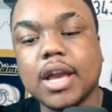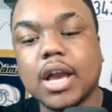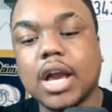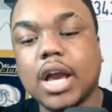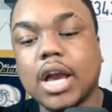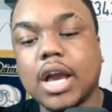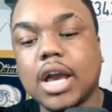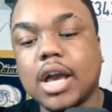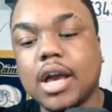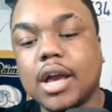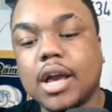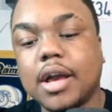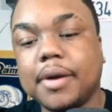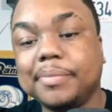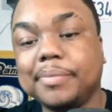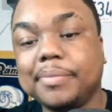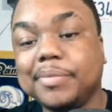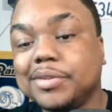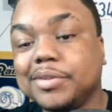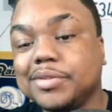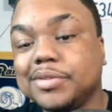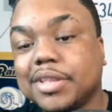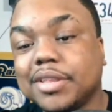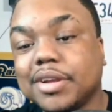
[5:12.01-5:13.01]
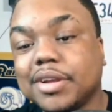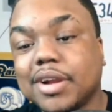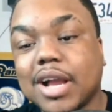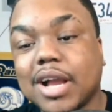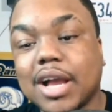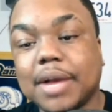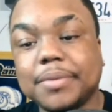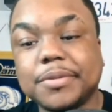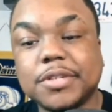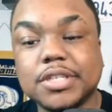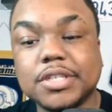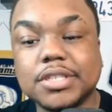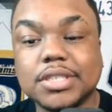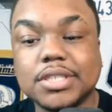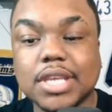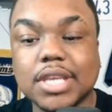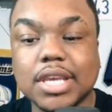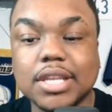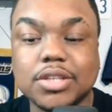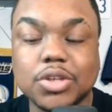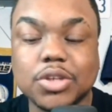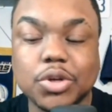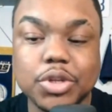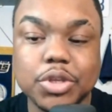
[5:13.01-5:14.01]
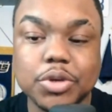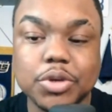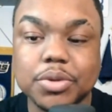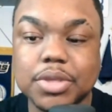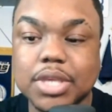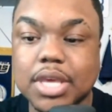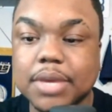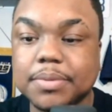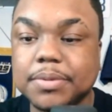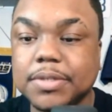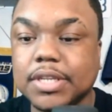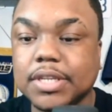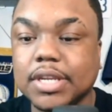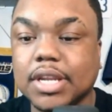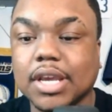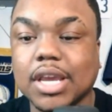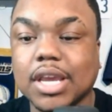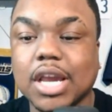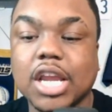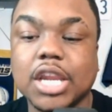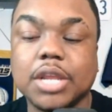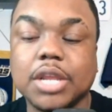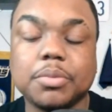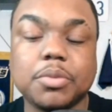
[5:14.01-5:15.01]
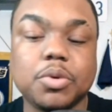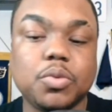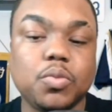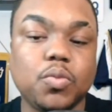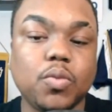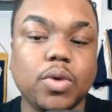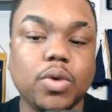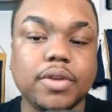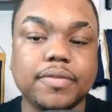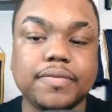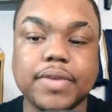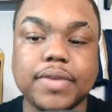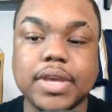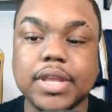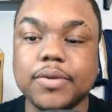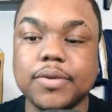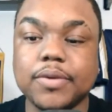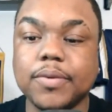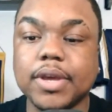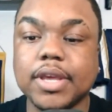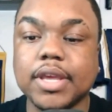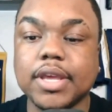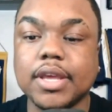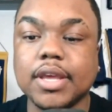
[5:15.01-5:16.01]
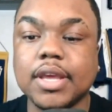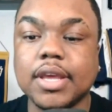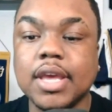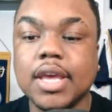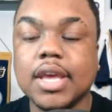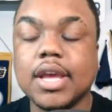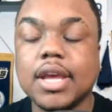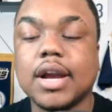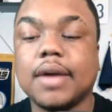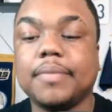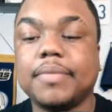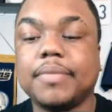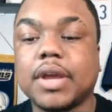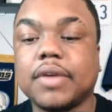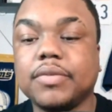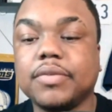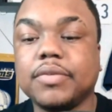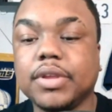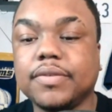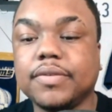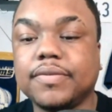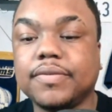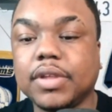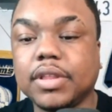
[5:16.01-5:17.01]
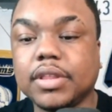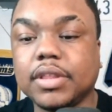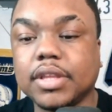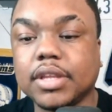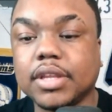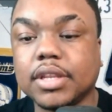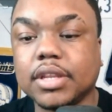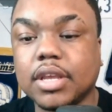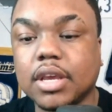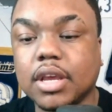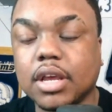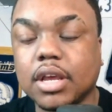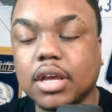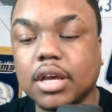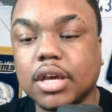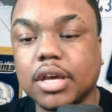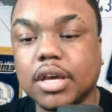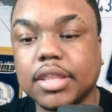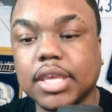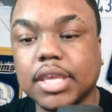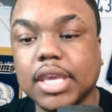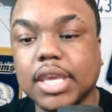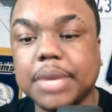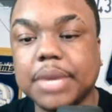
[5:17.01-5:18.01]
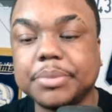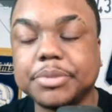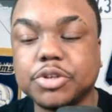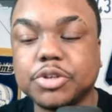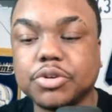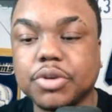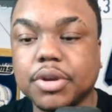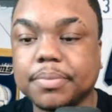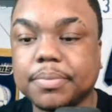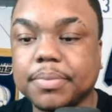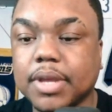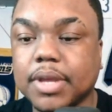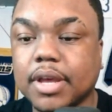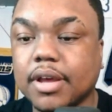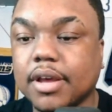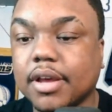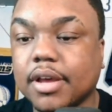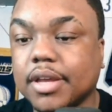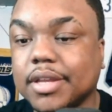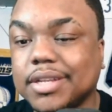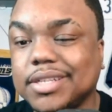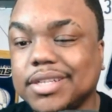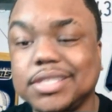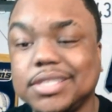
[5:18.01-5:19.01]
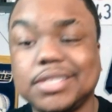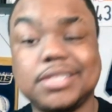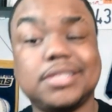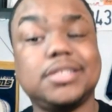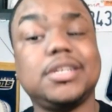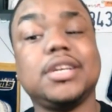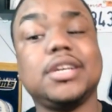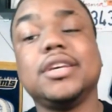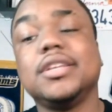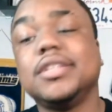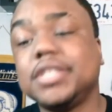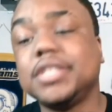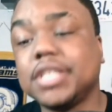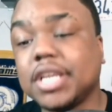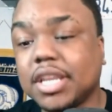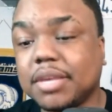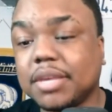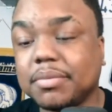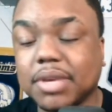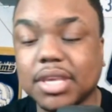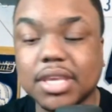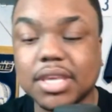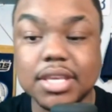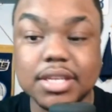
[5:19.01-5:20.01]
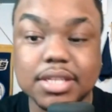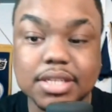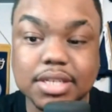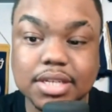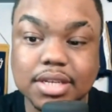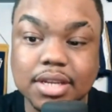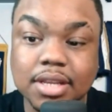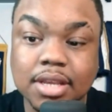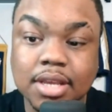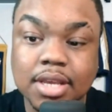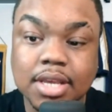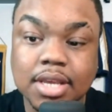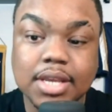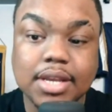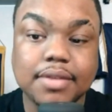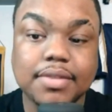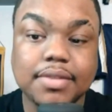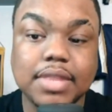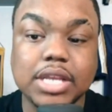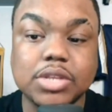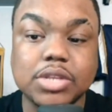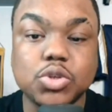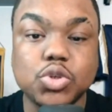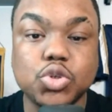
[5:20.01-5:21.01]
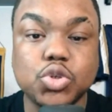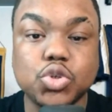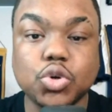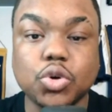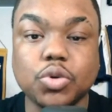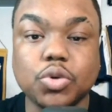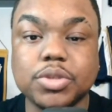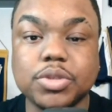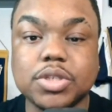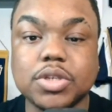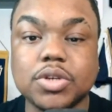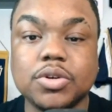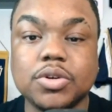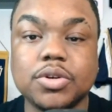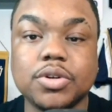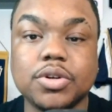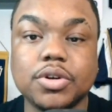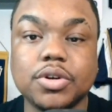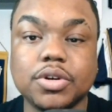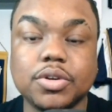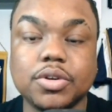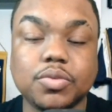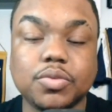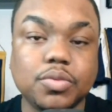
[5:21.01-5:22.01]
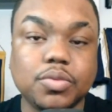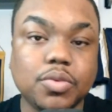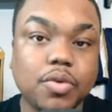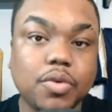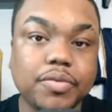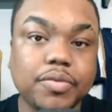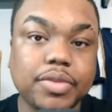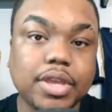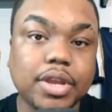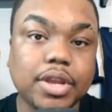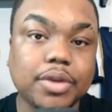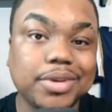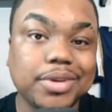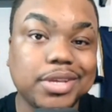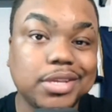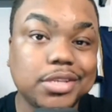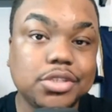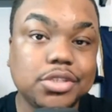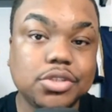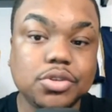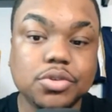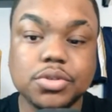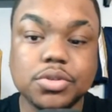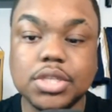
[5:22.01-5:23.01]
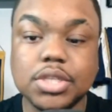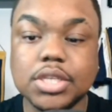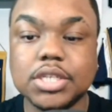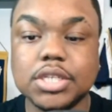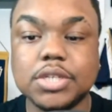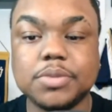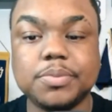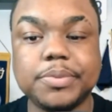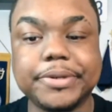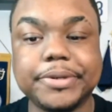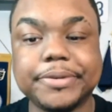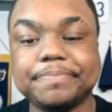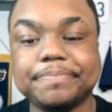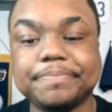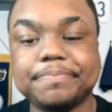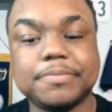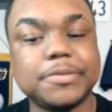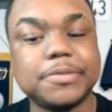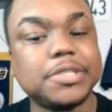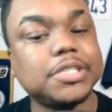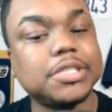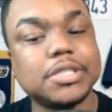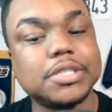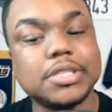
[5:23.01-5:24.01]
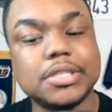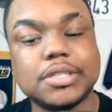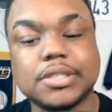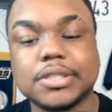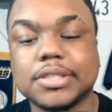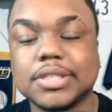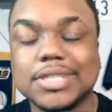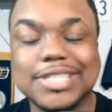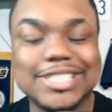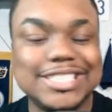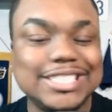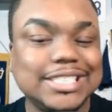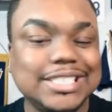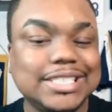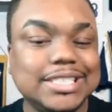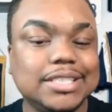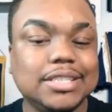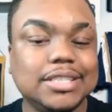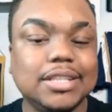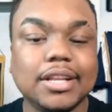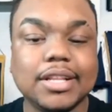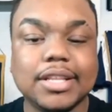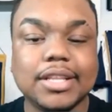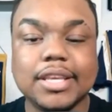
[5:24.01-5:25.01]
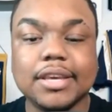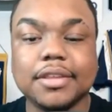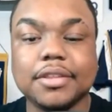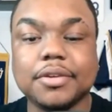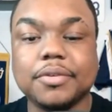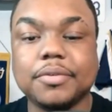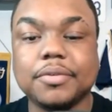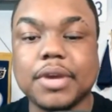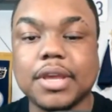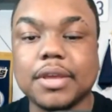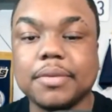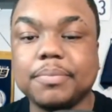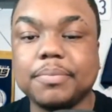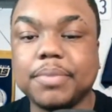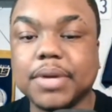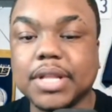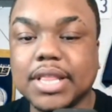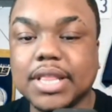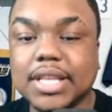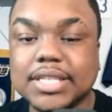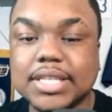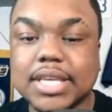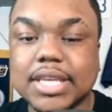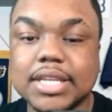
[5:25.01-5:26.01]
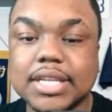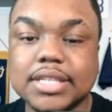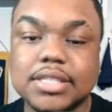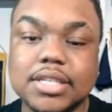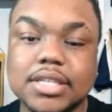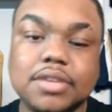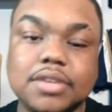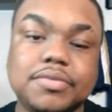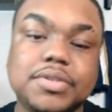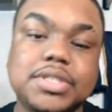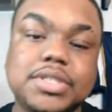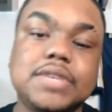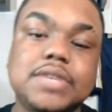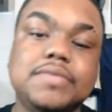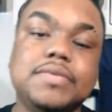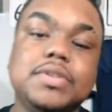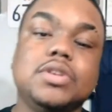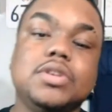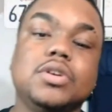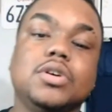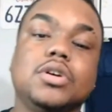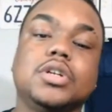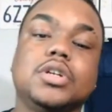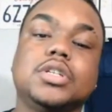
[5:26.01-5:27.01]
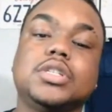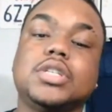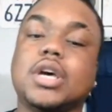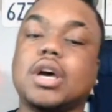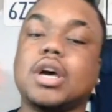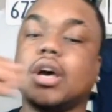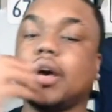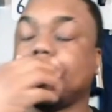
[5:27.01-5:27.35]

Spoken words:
Those other options, Antonio Gibson, I kind of want to fade away. I'm not really feeling the game script. JD McKisson, not too sure what's going on over there with his usage, but just going to look the other way. But let's get into the receiving yards.